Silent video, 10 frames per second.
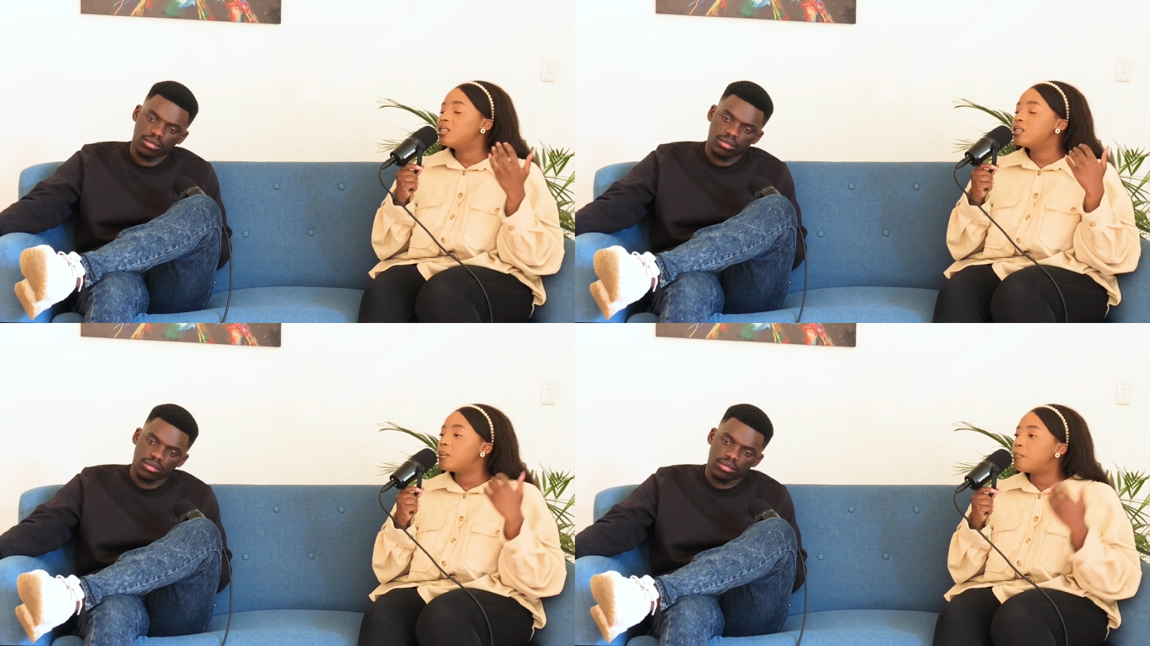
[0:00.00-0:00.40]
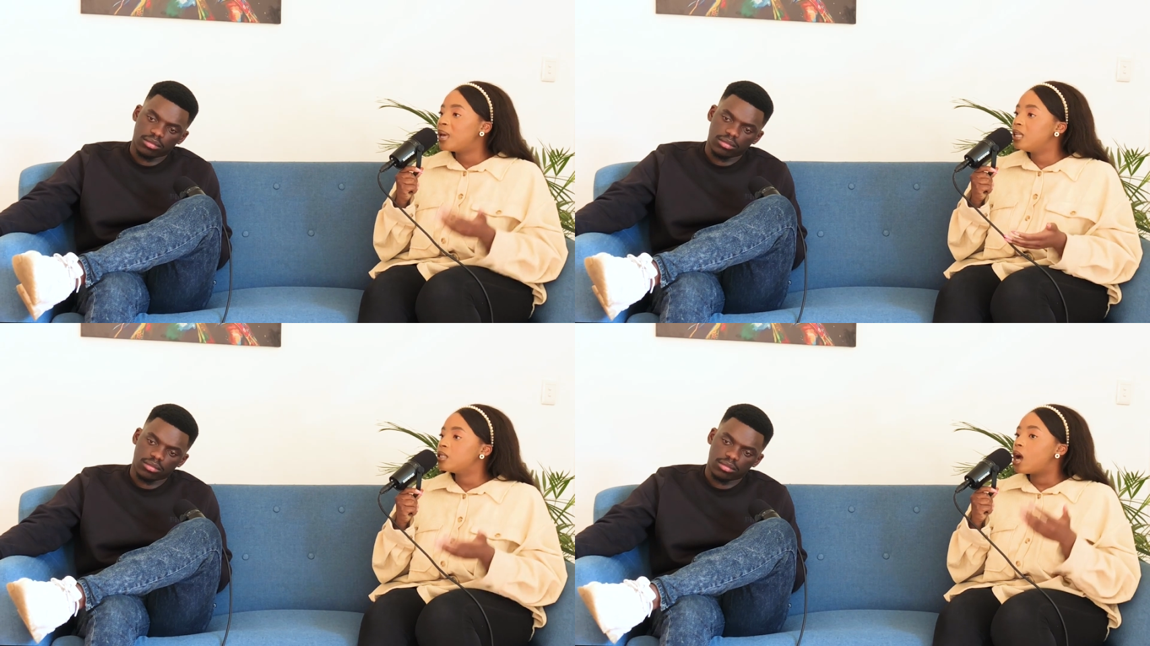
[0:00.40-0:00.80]
Speaker 1: and
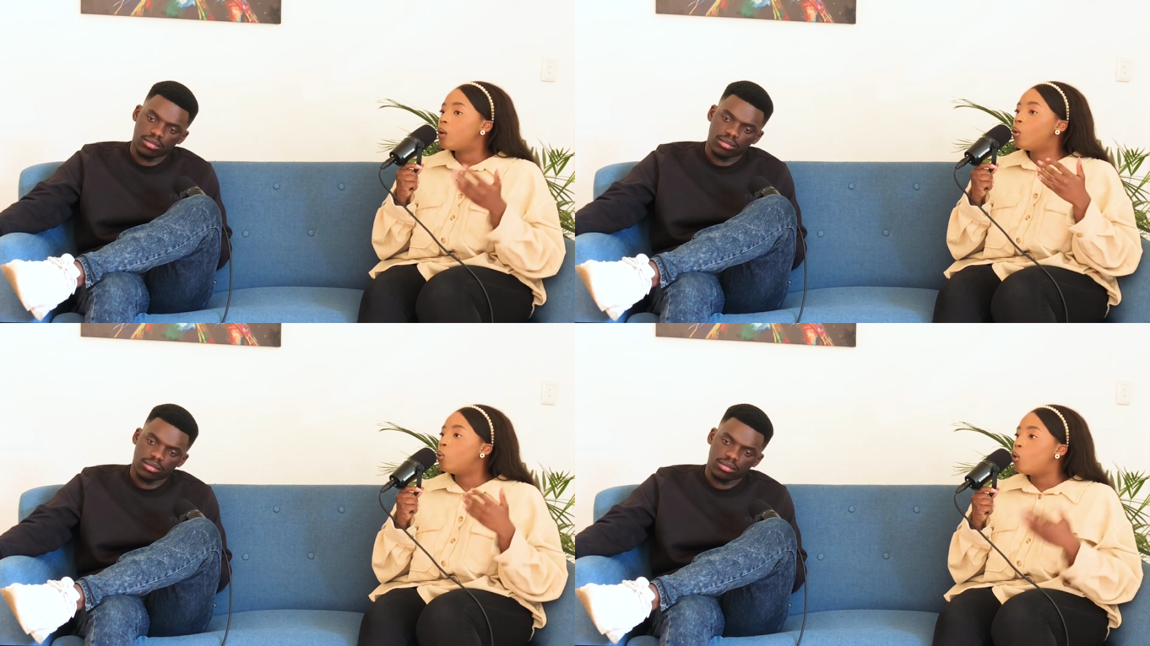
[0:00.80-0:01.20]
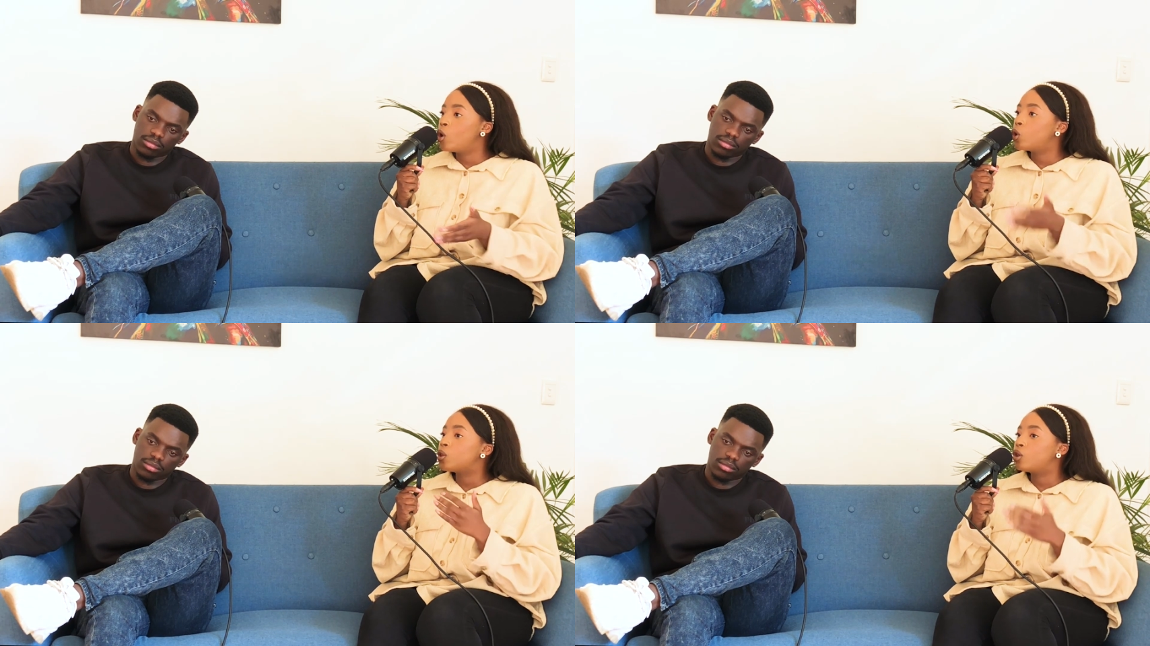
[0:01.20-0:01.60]
cement our
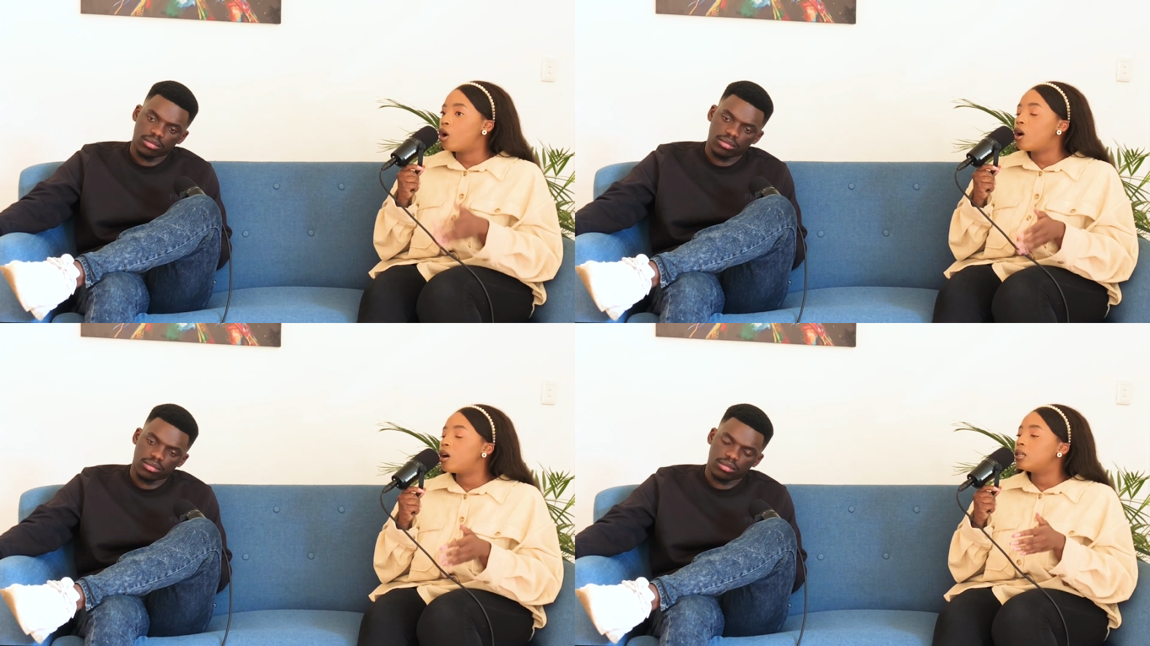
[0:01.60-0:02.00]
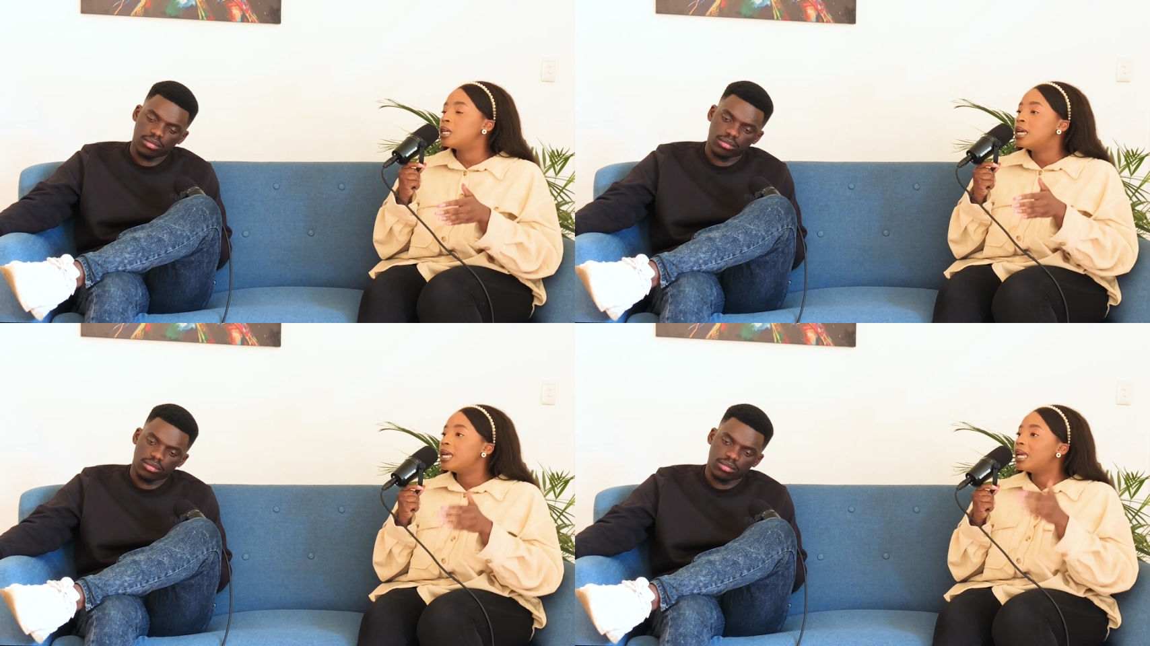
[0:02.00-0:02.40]
walk with
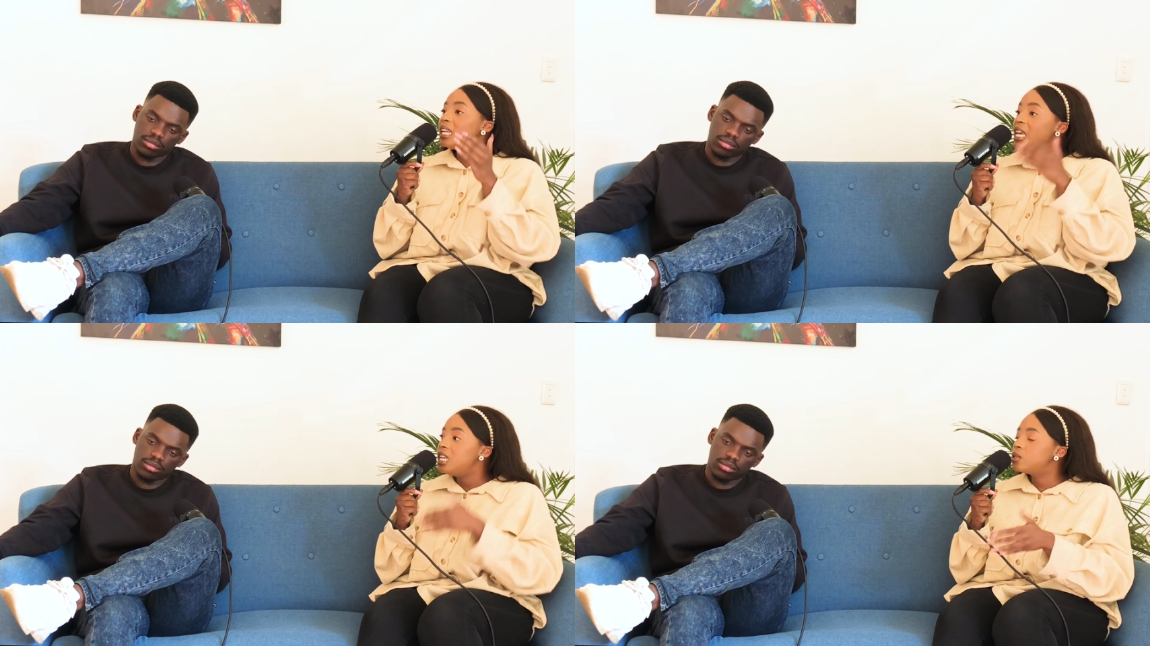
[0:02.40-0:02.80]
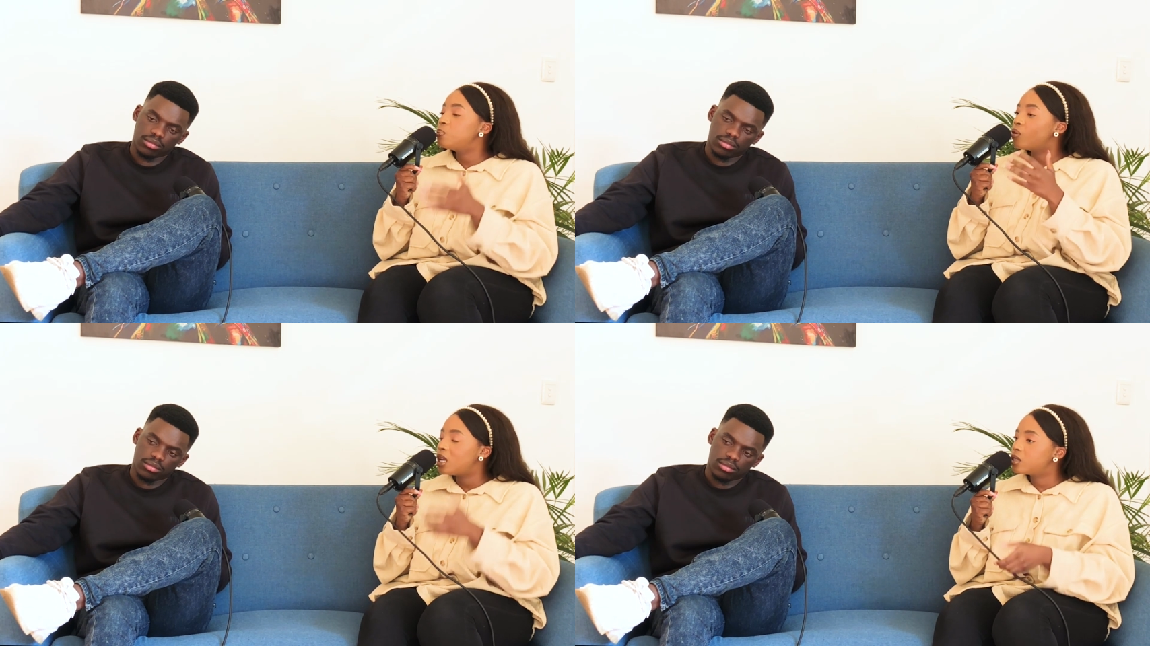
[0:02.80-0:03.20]
God in
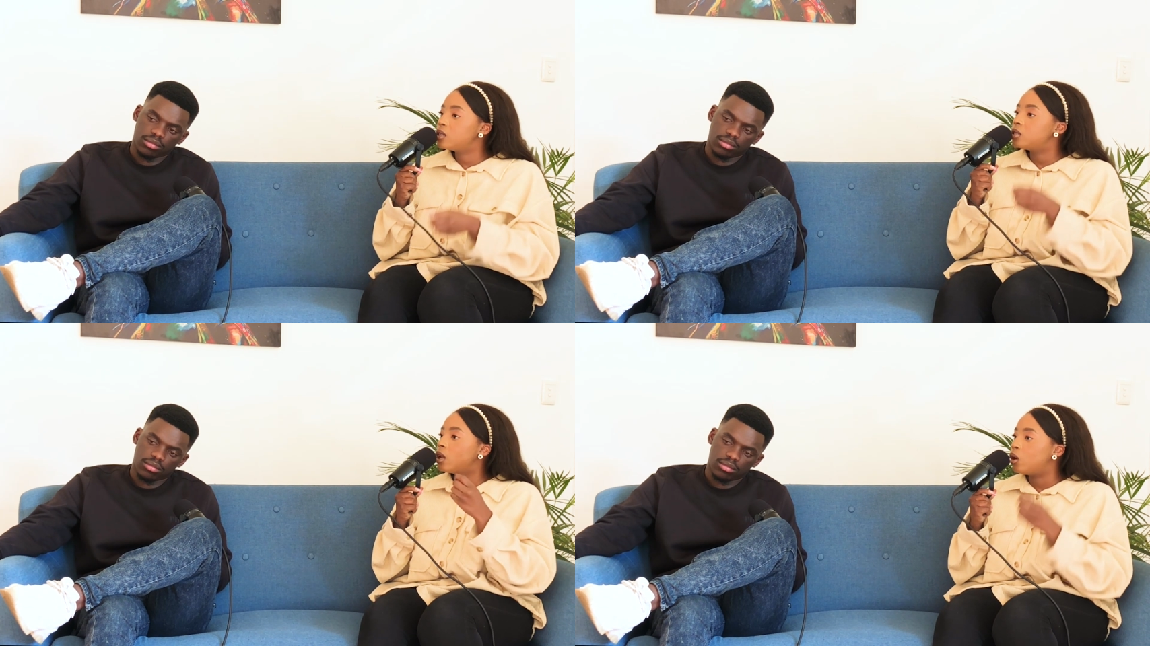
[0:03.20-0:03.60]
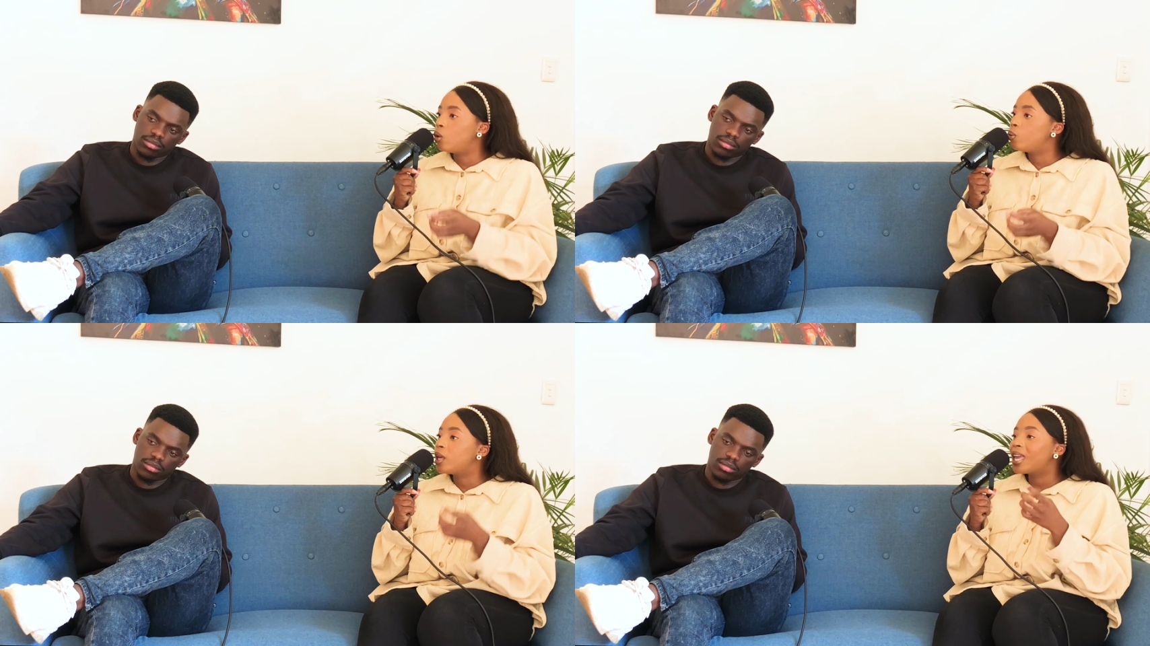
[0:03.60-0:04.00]
his presence alone.